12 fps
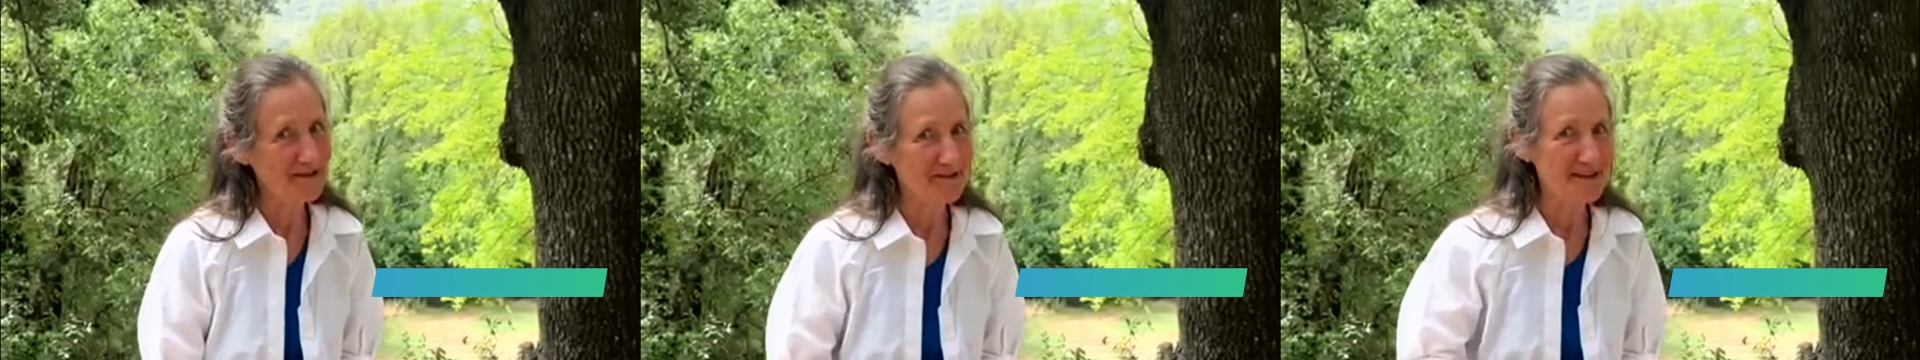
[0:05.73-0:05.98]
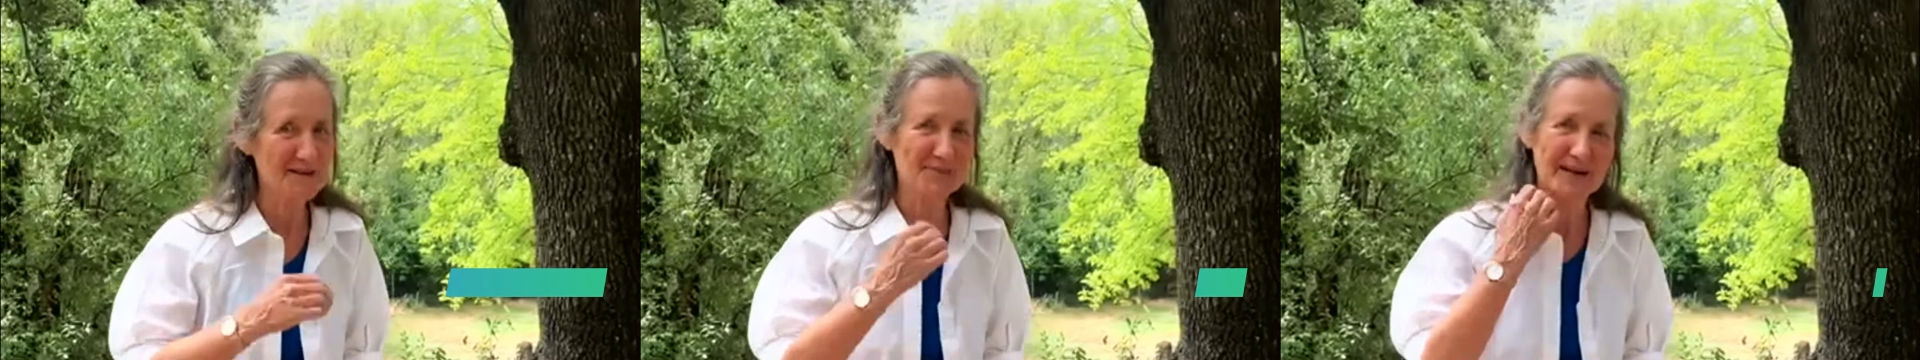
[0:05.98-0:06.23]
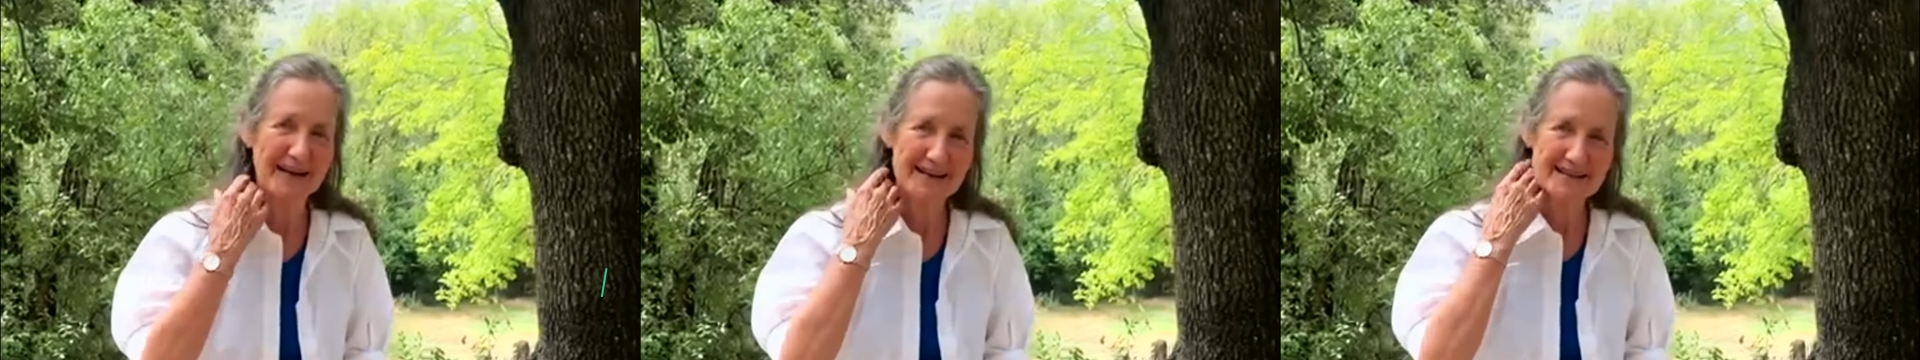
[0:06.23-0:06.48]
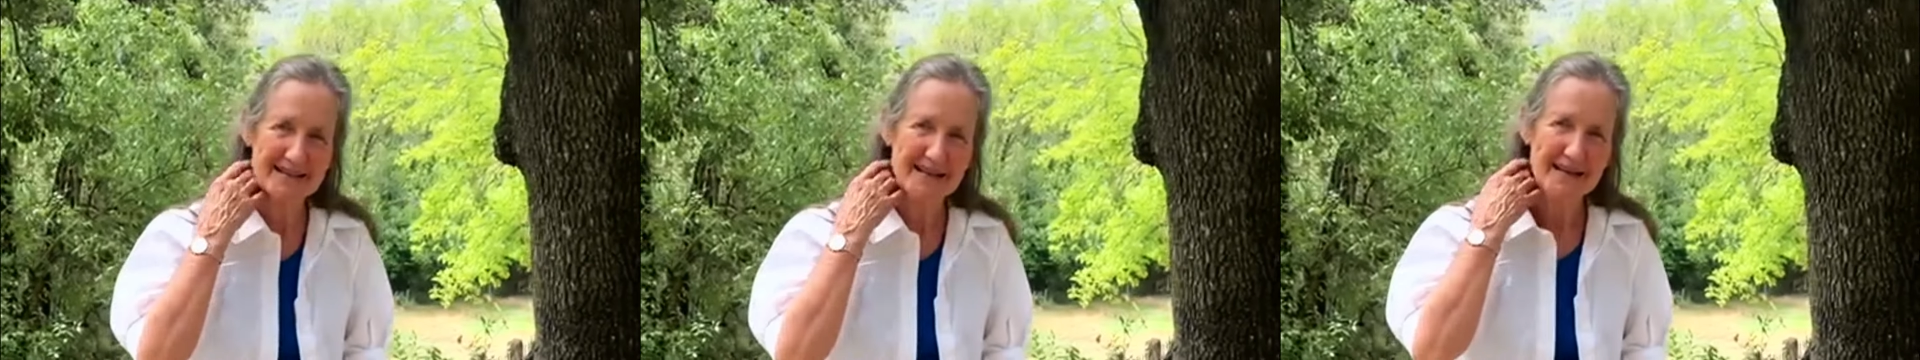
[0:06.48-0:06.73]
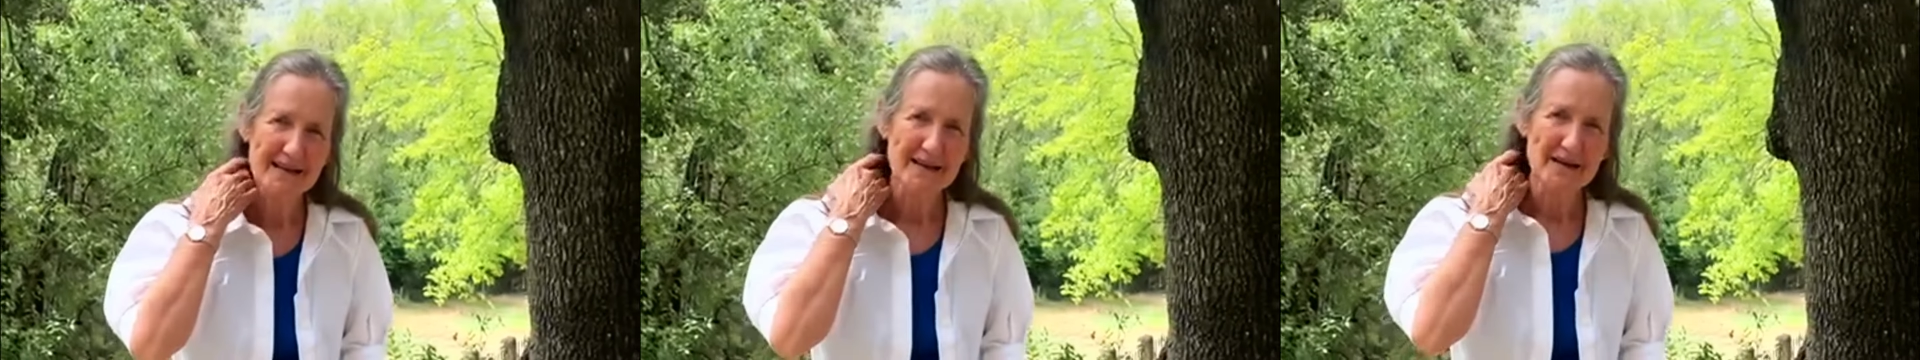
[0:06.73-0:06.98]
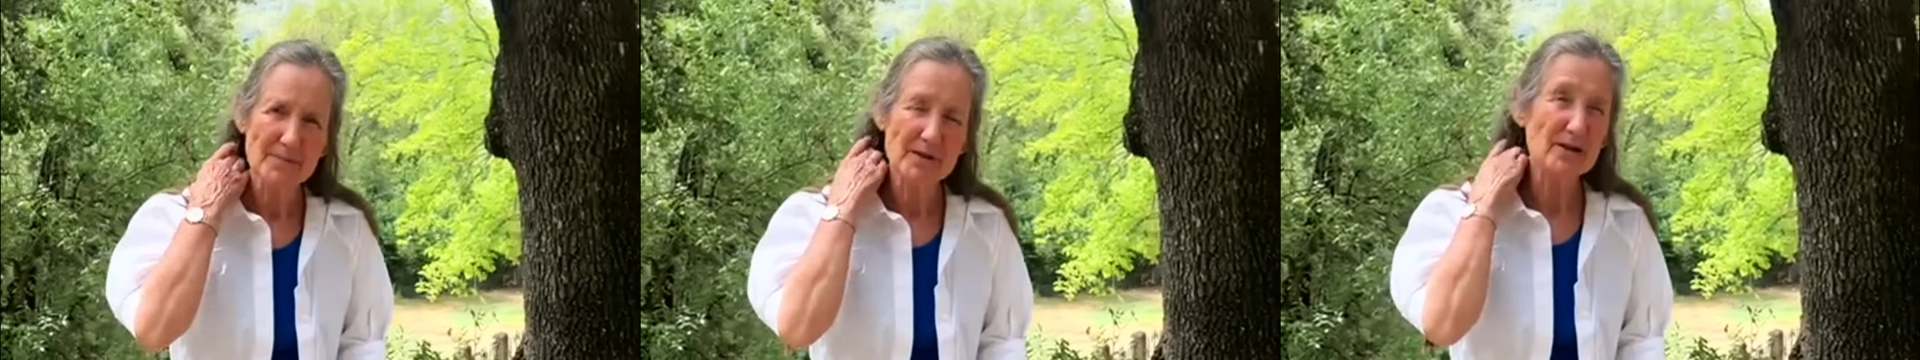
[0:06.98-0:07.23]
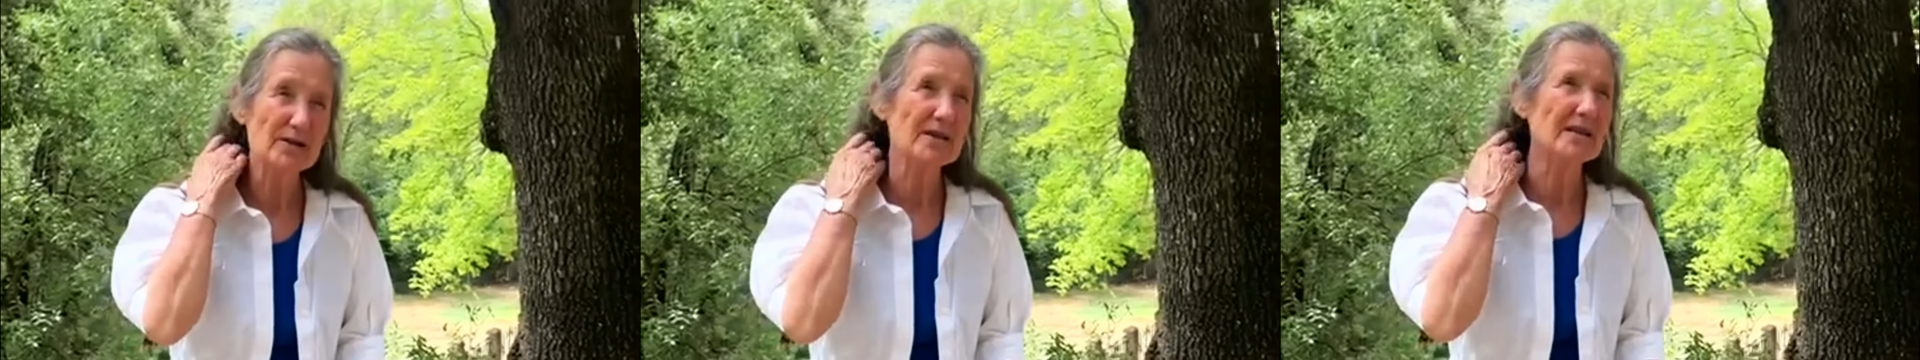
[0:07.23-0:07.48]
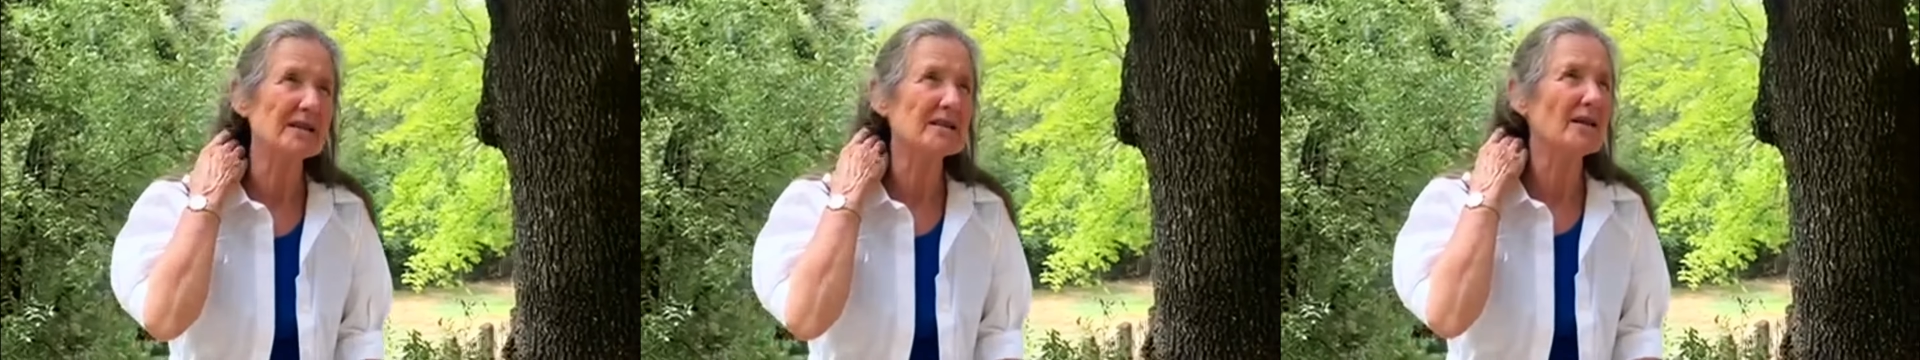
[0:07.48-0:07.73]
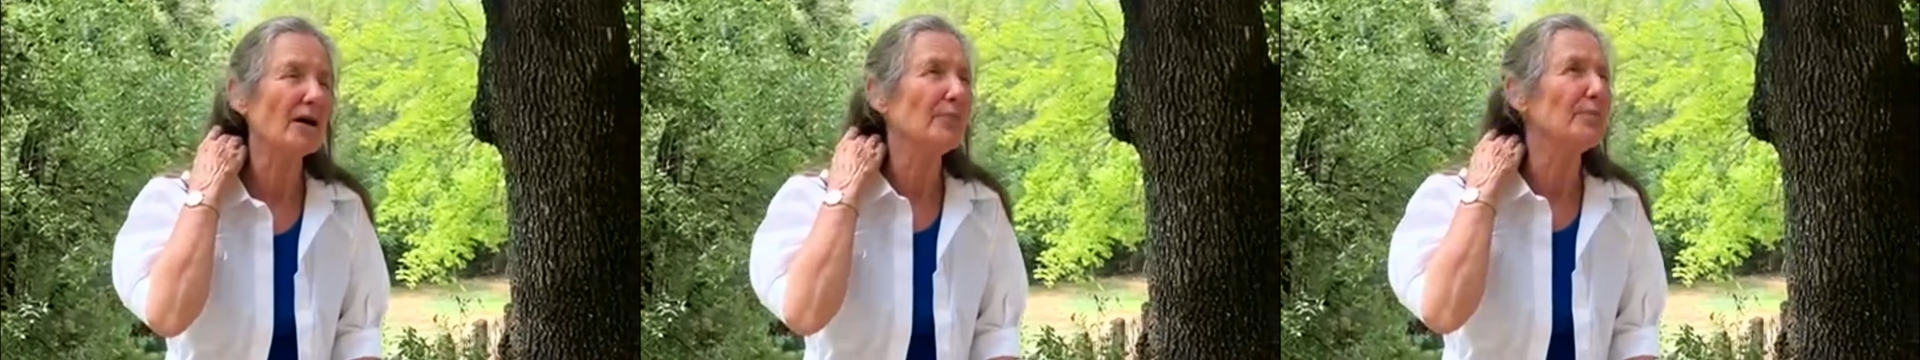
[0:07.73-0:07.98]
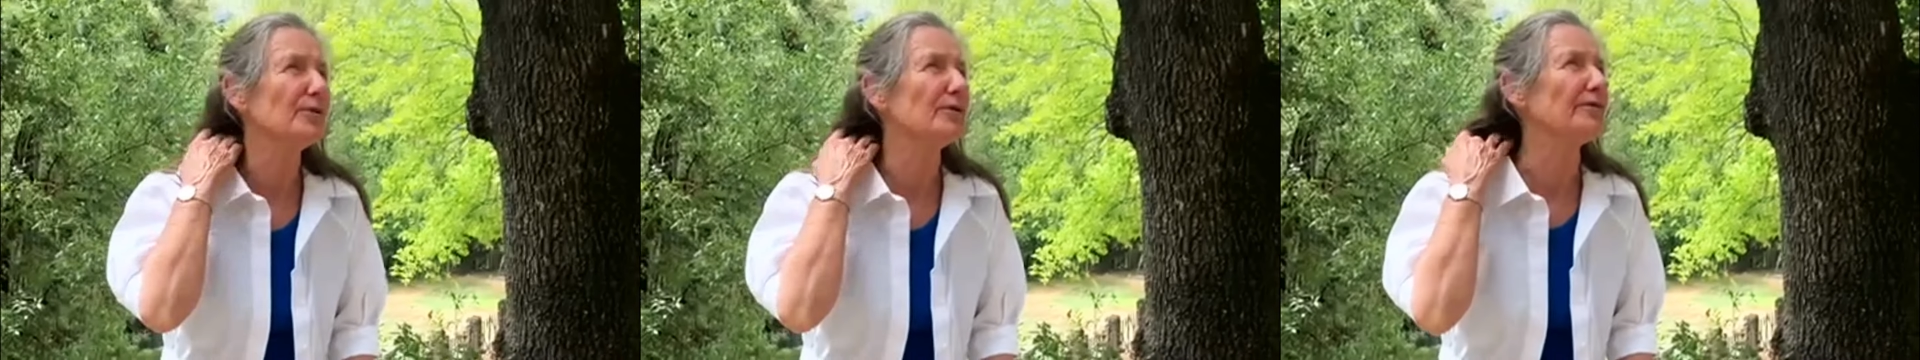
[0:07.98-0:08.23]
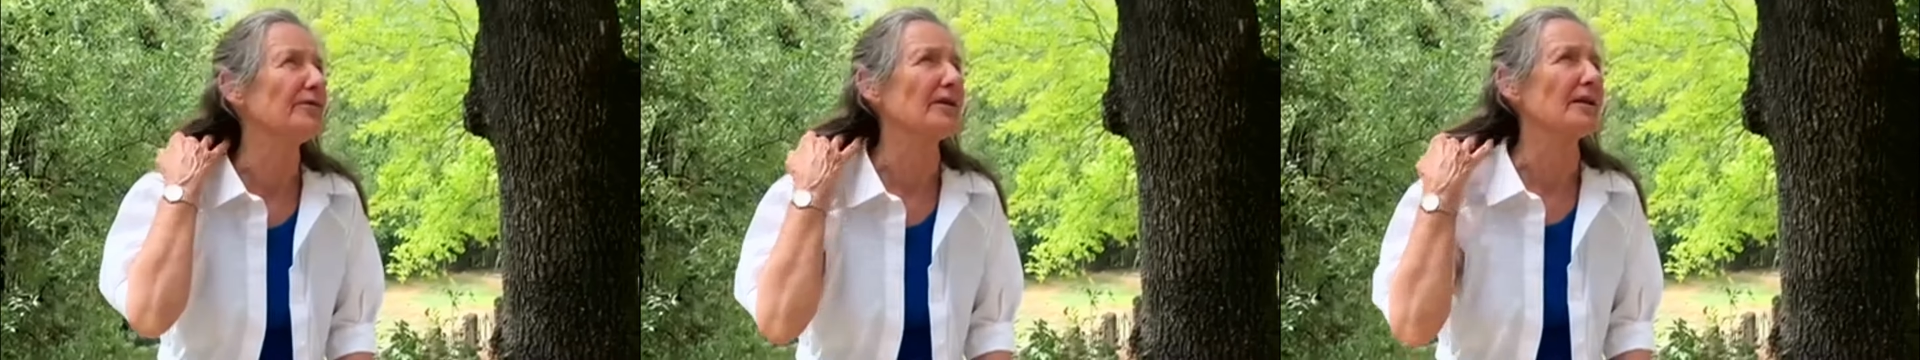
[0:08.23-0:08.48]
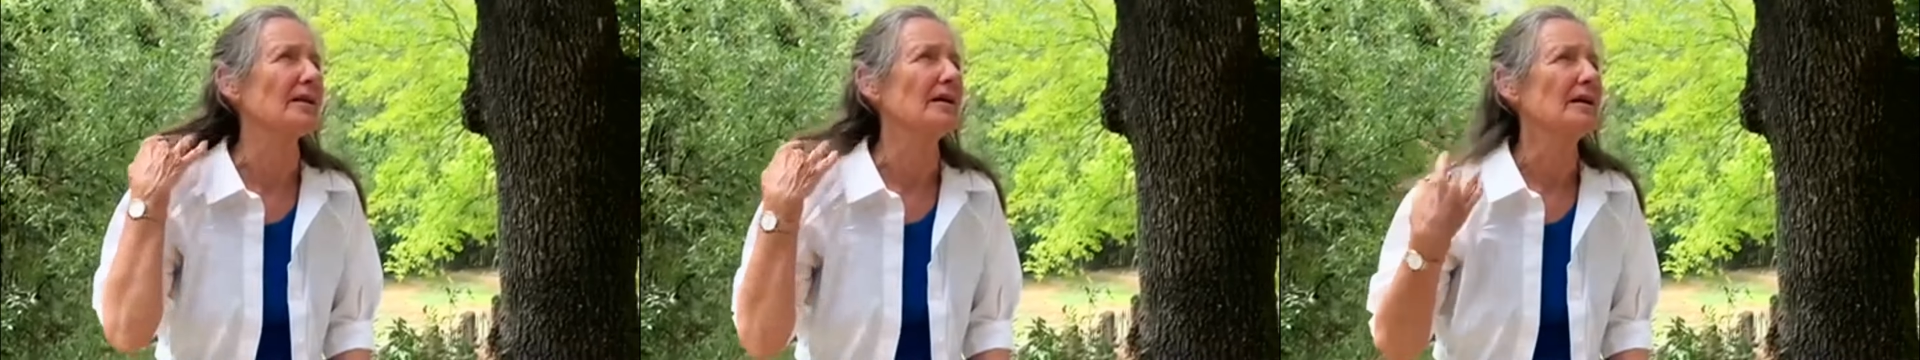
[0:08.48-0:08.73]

of this place because it is so beautiful.